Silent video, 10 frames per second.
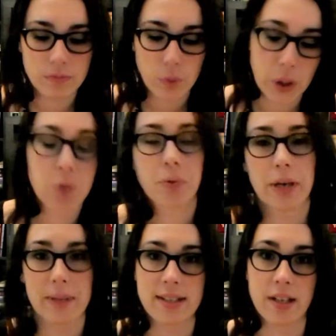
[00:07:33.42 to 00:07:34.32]

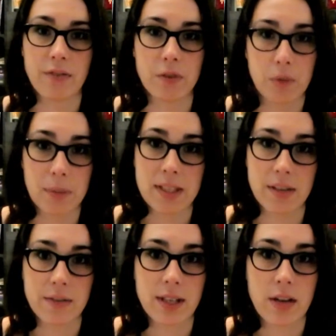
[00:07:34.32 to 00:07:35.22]
recuperate myself and to bring
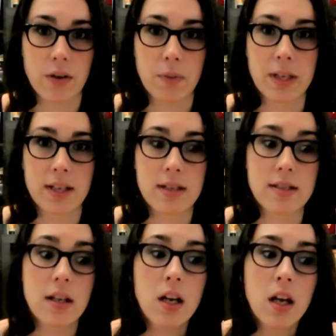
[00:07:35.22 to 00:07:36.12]
myself together,
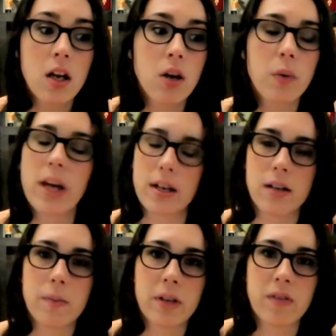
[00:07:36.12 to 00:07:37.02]
because we had
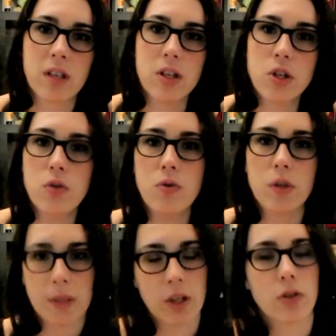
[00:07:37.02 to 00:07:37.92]
a bit of an issue,
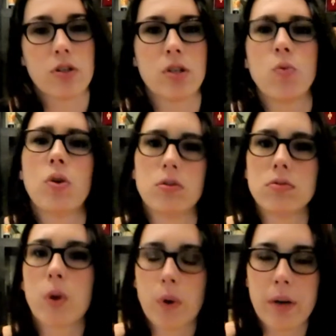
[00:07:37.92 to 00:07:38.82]
and my doctor said, "Well,
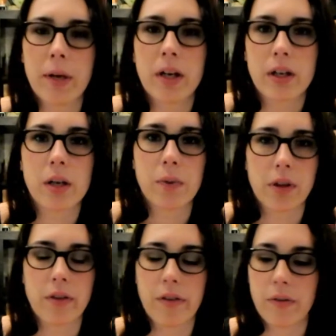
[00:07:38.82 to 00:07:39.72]
don't worry about it, a couple
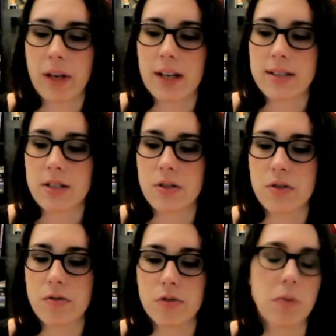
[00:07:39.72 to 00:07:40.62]
out of three has
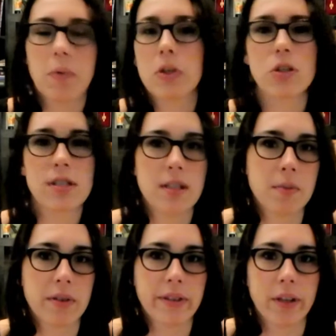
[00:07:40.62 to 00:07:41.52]
issues and maybe you just need a
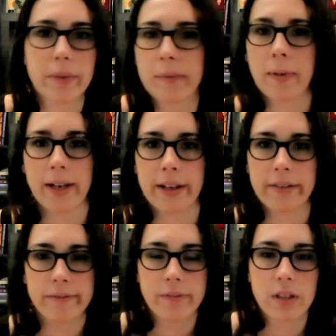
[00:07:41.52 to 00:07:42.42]
bit of help." And in my head,
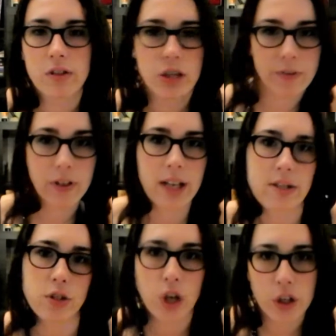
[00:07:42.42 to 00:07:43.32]
Jeff already
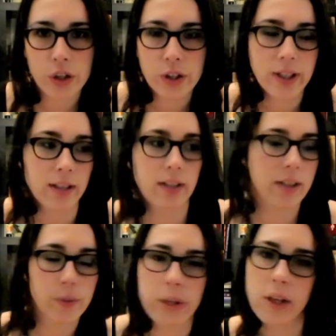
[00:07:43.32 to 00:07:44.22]
has a daughter and
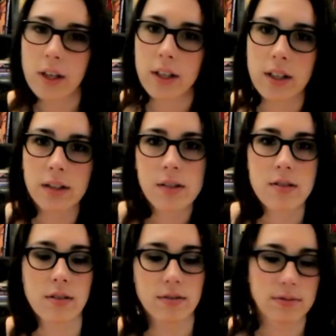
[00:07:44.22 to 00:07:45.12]
here we are,
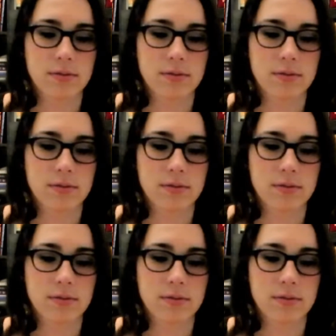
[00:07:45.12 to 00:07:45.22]
so